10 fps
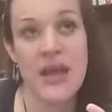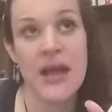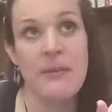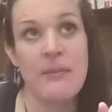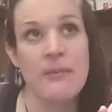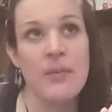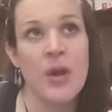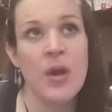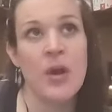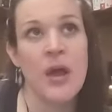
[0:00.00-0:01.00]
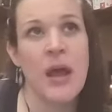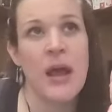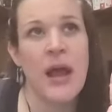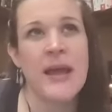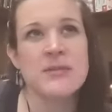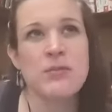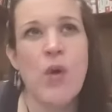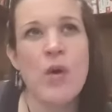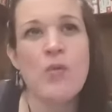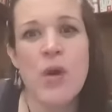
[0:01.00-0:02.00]
it's
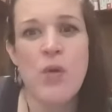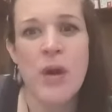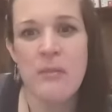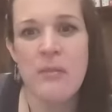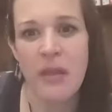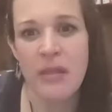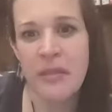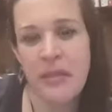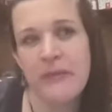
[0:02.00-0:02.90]
111 a month